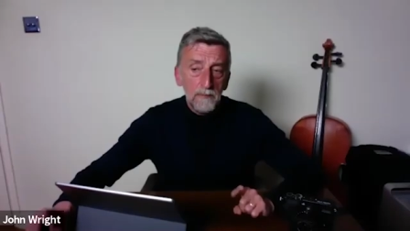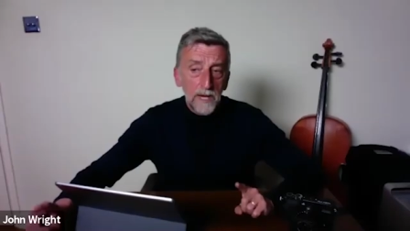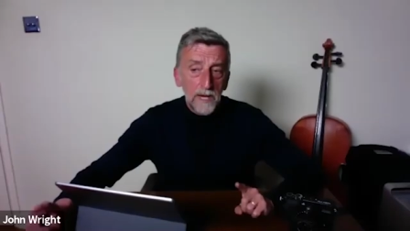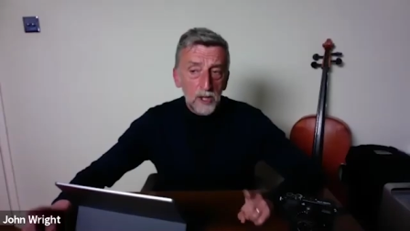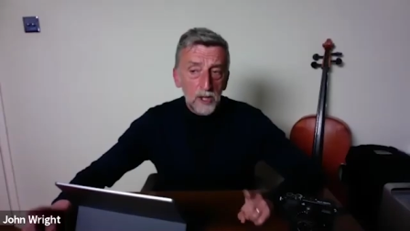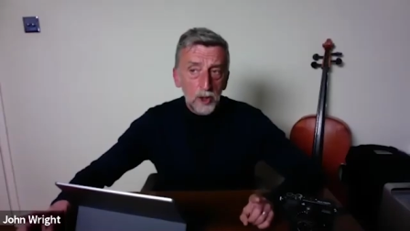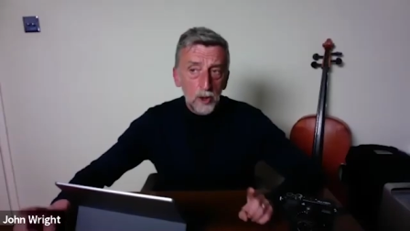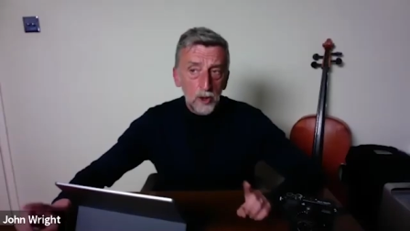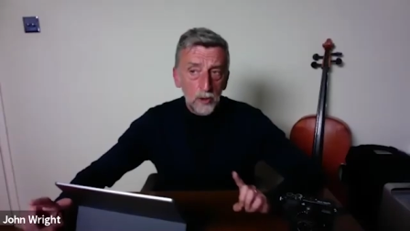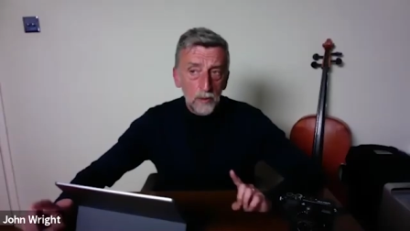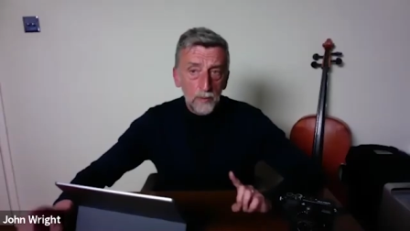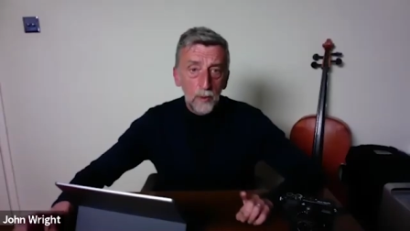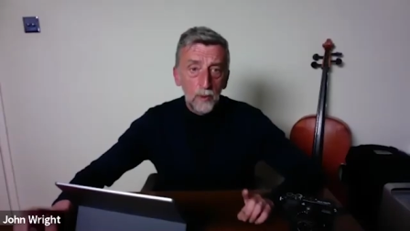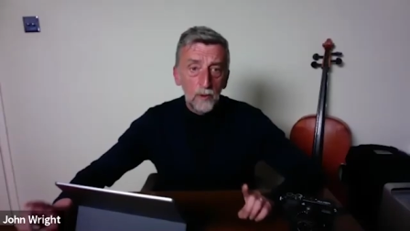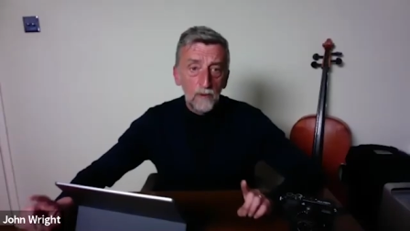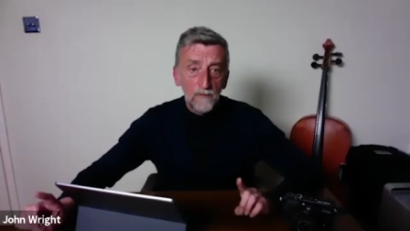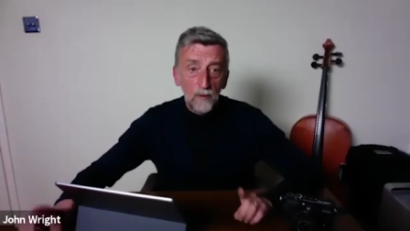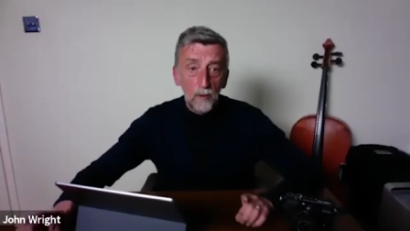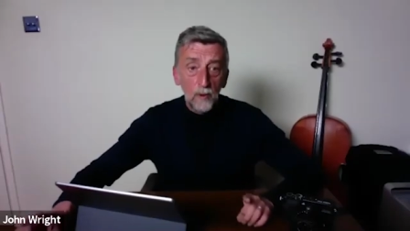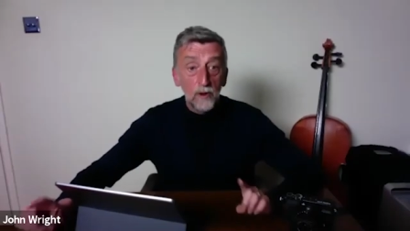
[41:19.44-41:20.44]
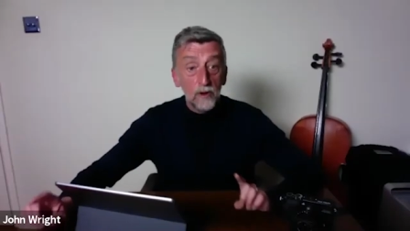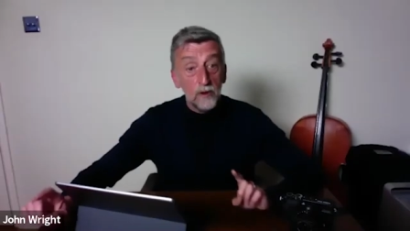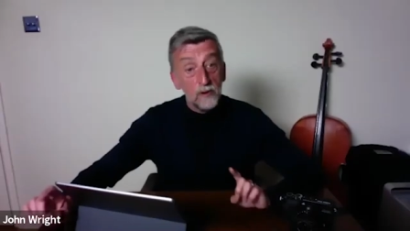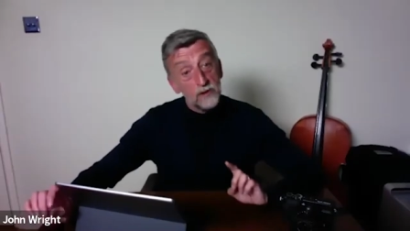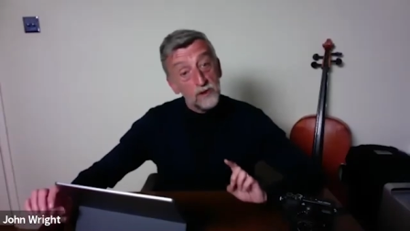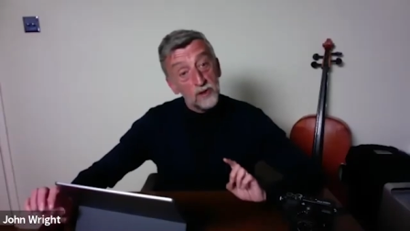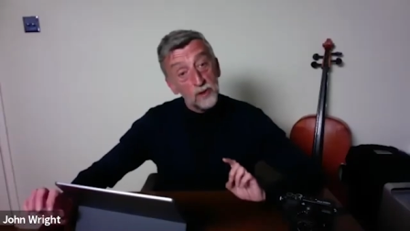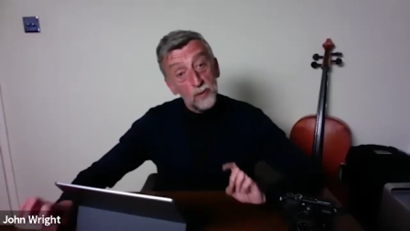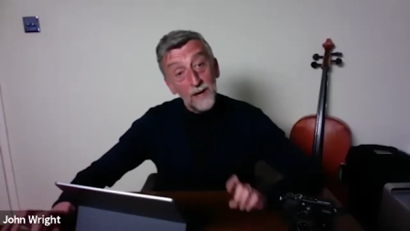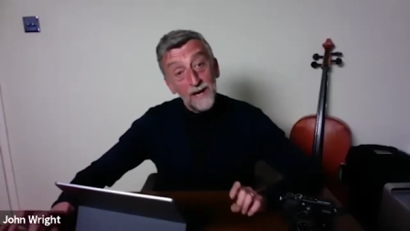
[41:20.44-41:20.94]
Make sure your portfolio
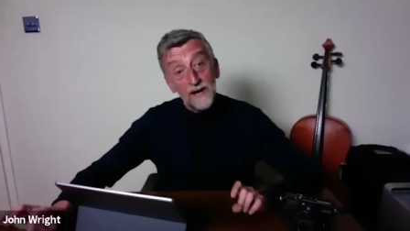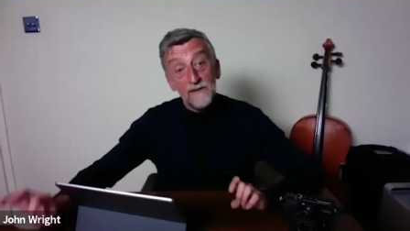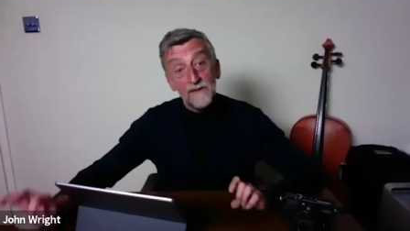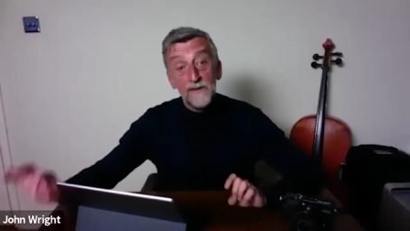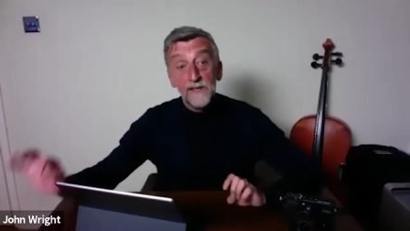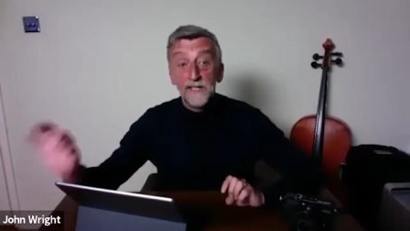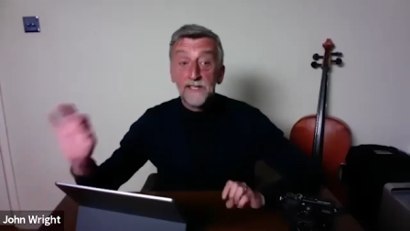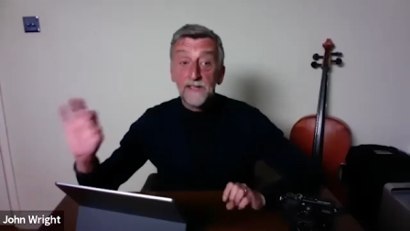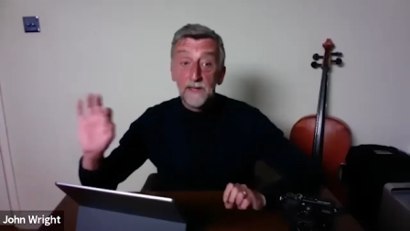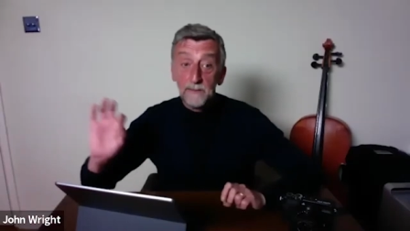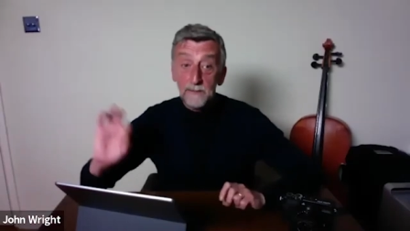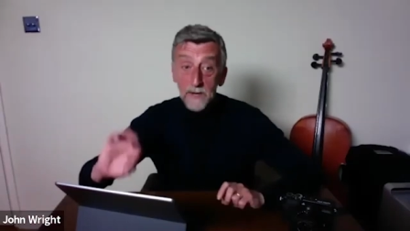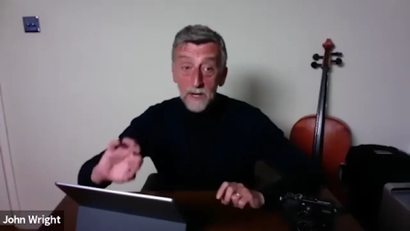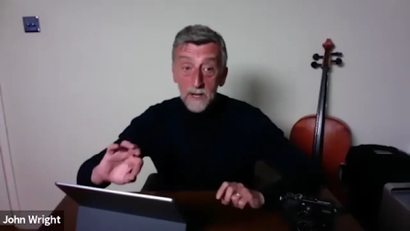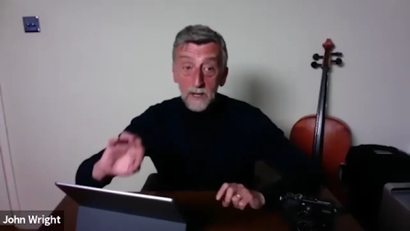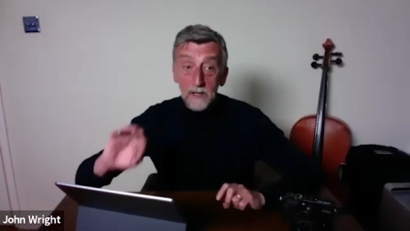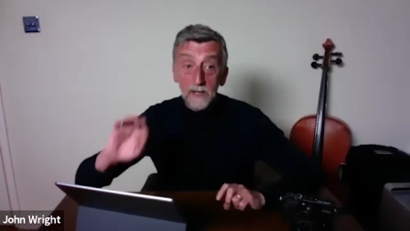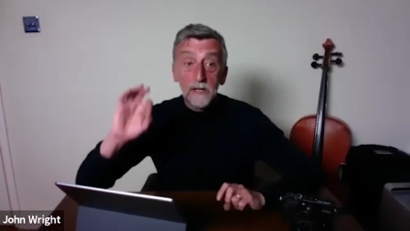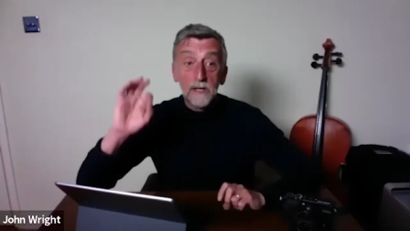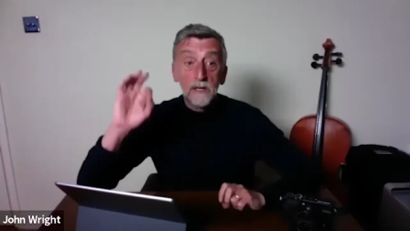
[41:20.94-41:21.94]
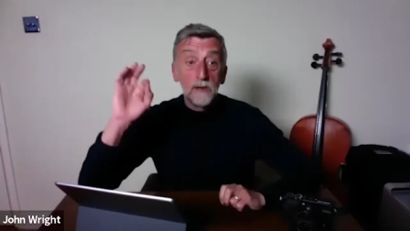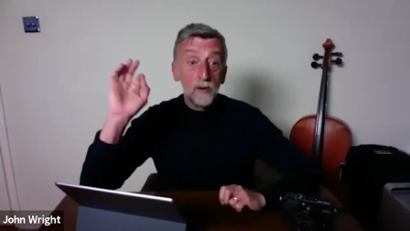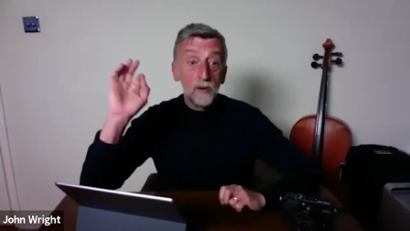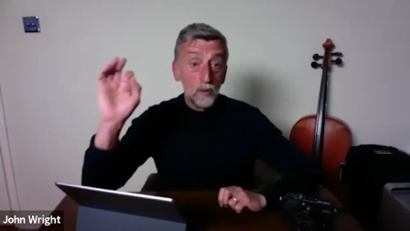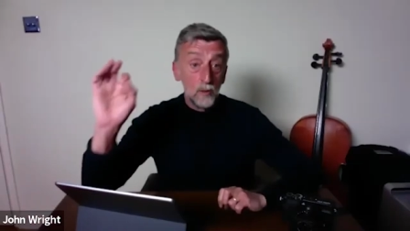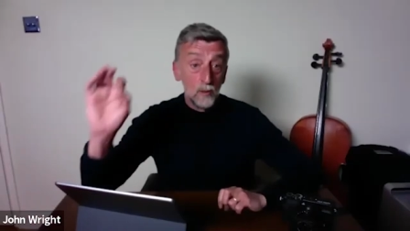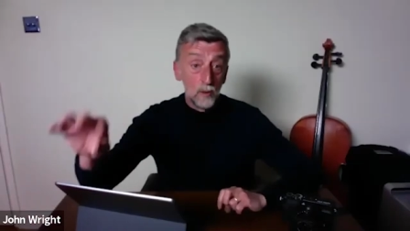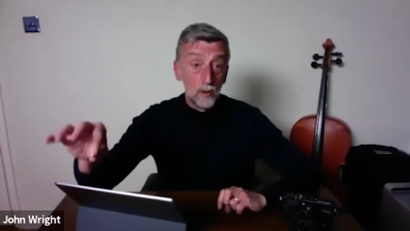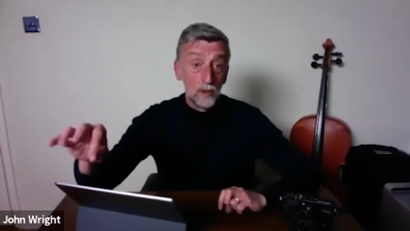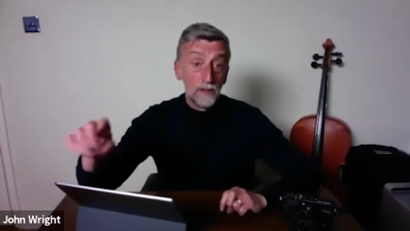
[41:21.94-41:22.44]
is relevant to the market
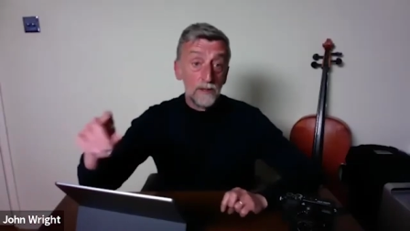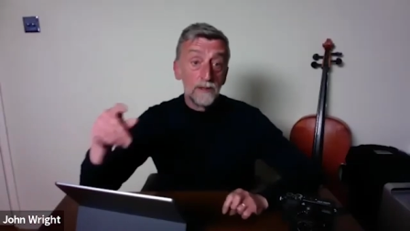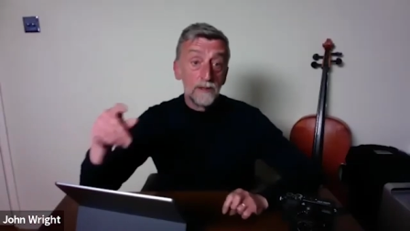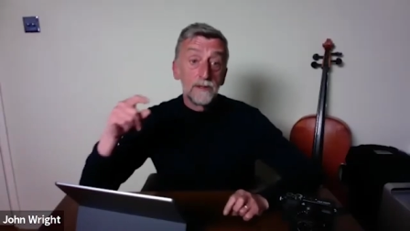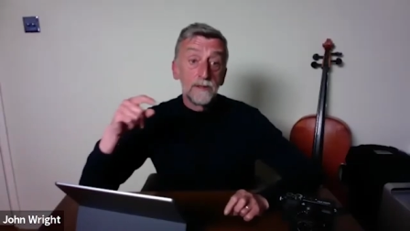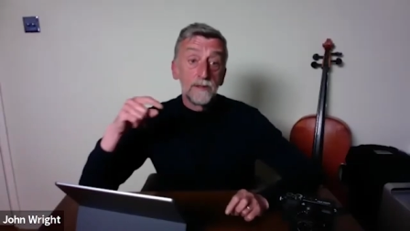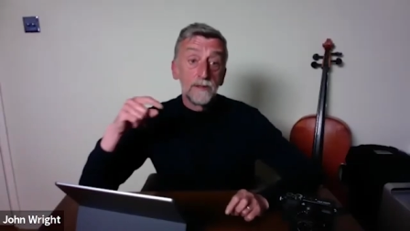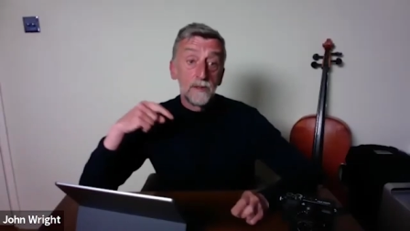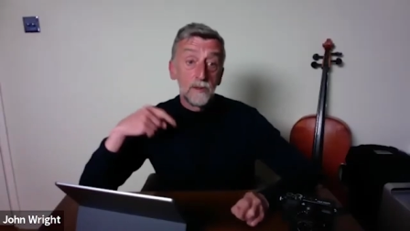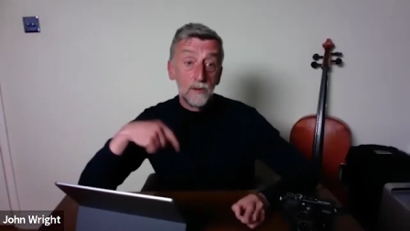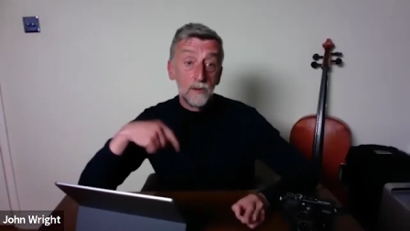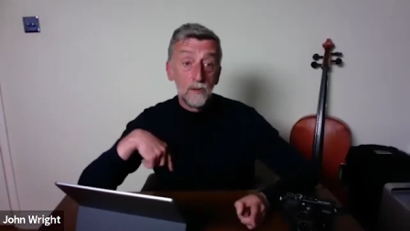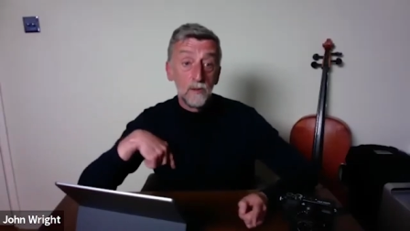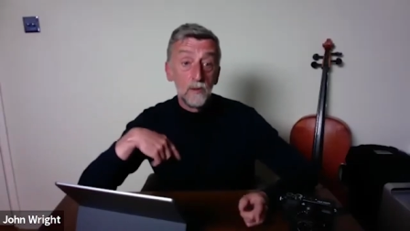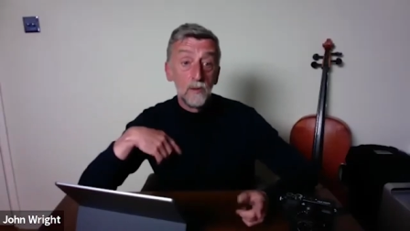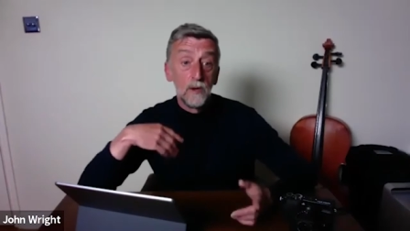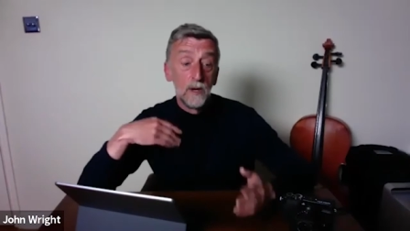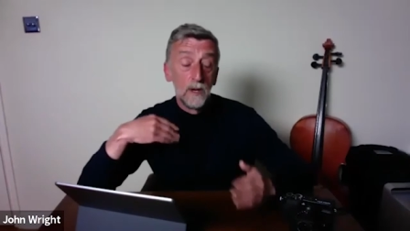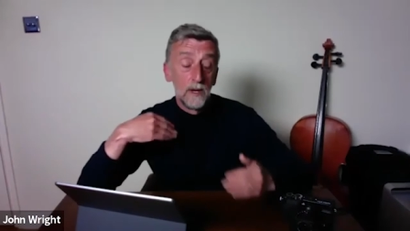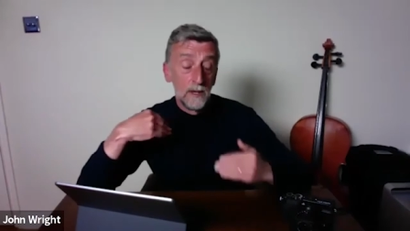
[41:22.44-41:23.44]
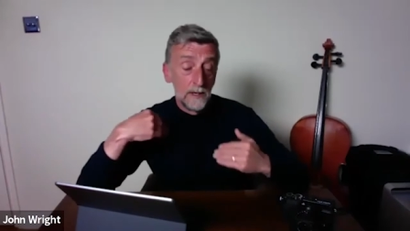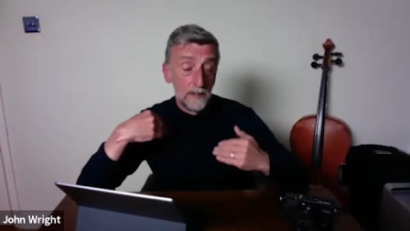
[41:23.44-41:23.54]
you want to yep.